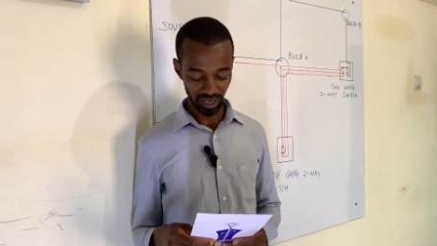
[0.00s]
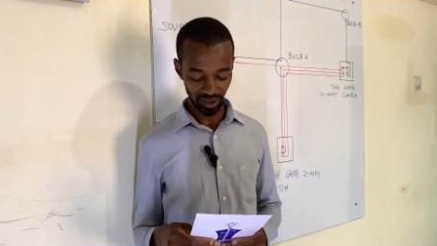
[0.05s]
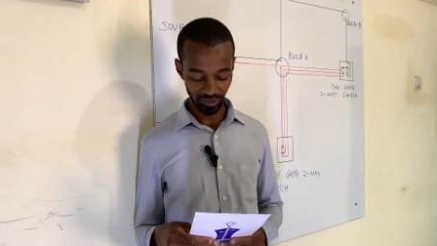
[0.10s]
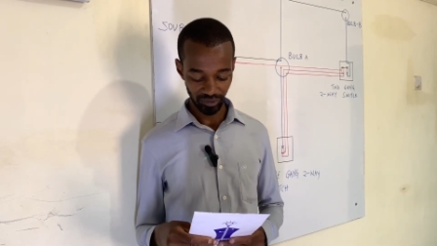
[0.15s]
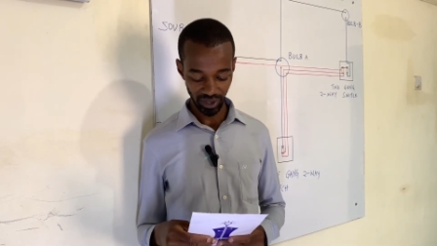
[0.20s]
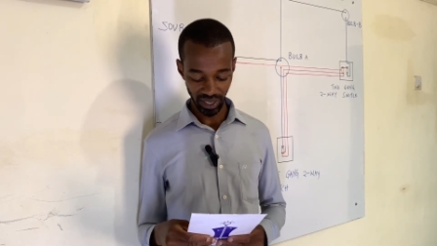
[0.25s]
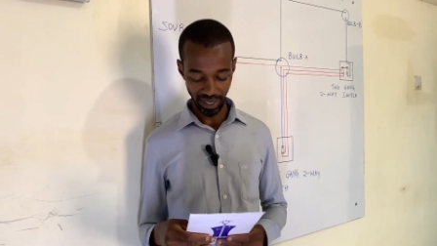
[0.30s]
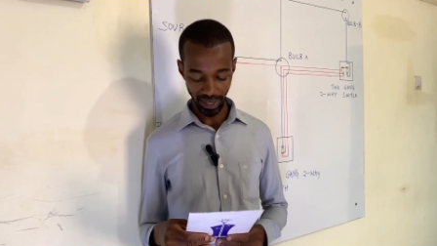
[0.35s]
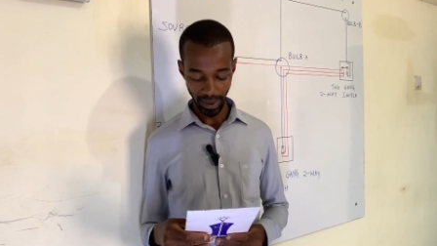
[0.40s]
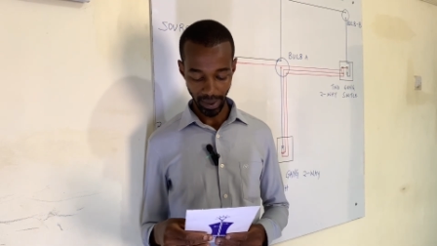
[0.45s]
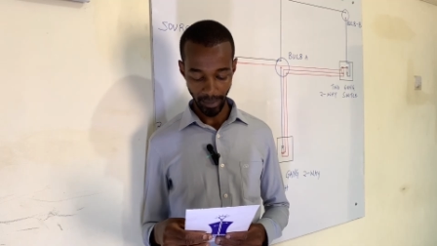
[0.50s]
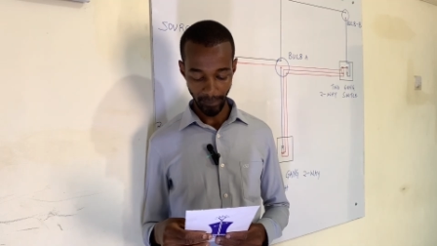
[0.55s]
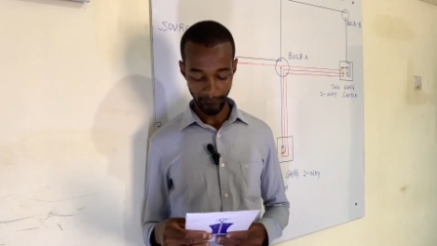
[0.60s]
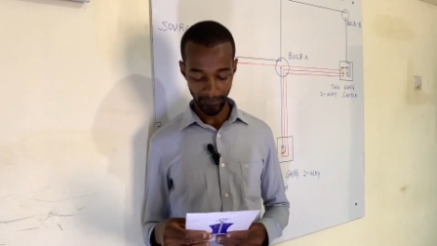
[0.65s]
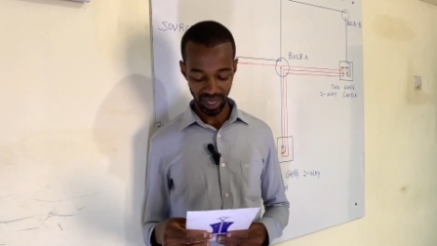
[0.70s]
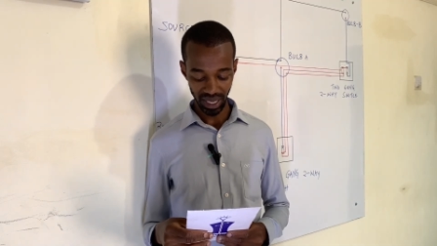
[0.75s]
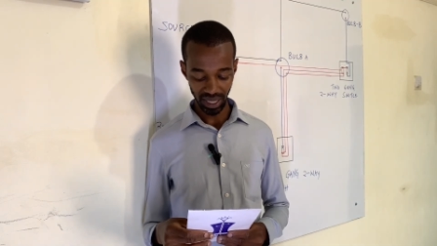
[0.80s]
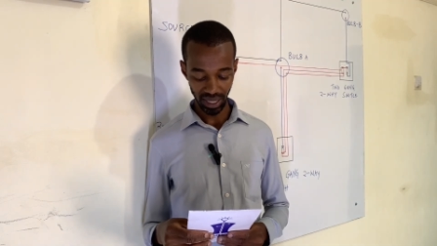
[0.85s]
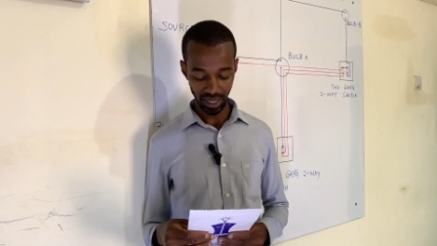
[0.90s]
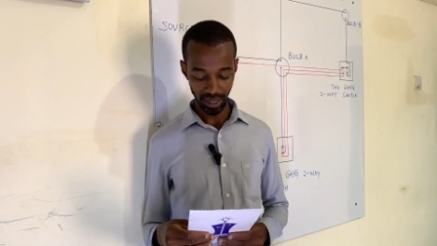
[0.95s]
very
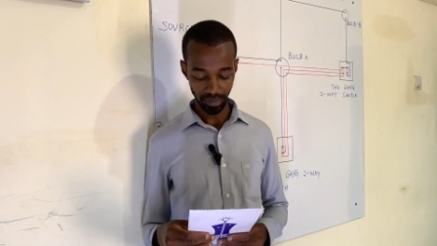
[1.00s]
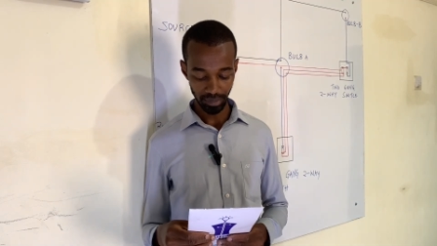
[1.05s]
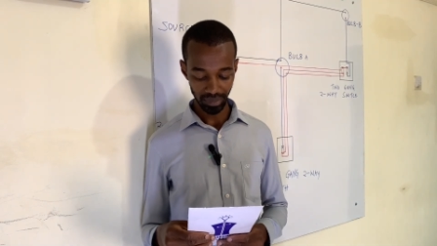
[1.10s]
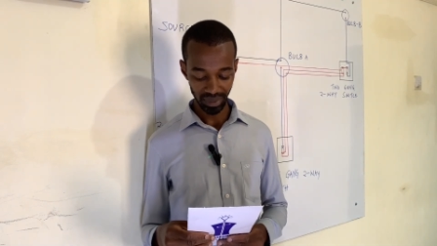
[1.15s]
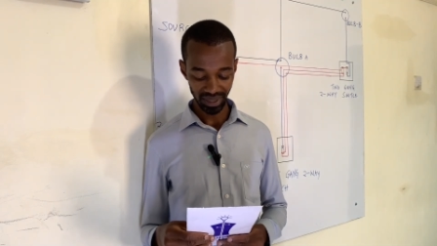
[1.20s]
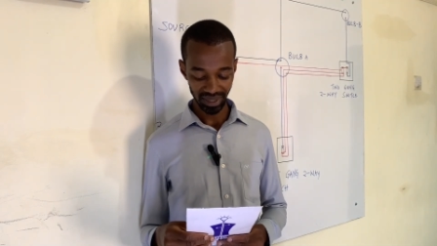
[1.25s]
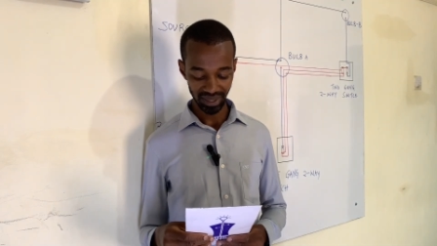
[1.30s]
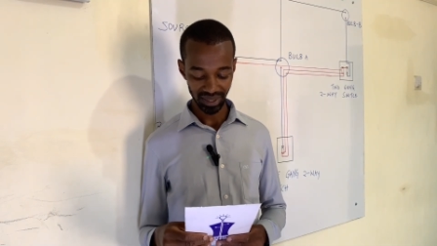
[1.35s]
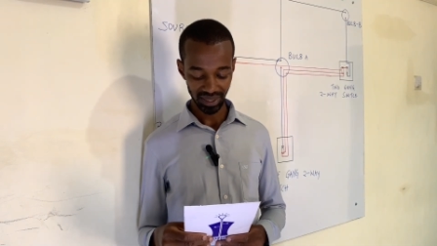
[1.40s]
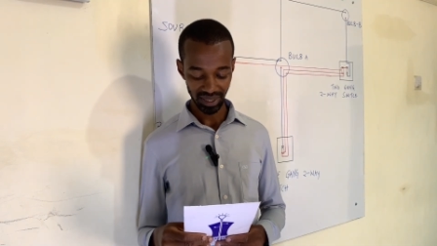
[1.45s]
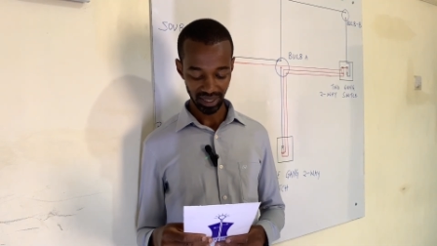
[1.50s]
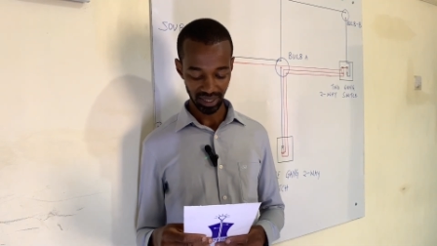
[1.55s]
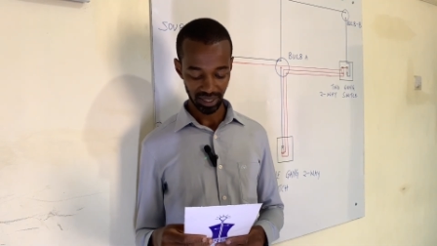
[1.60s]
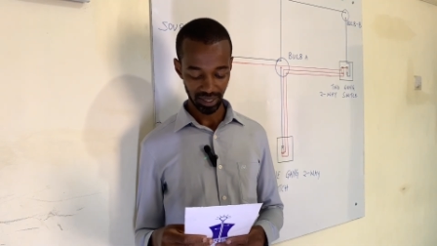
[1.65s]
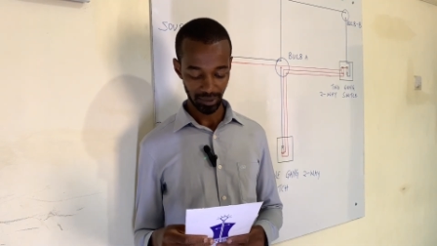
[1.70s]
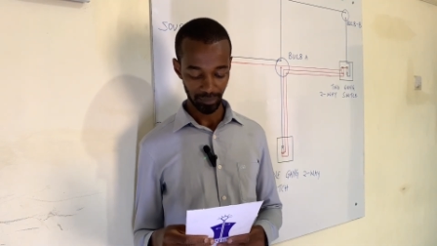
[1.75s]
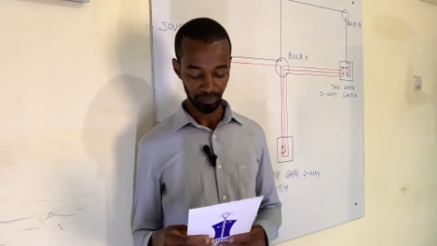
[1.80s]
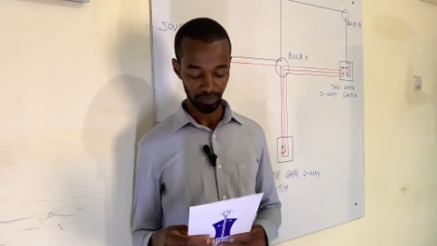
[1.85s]
big mistake.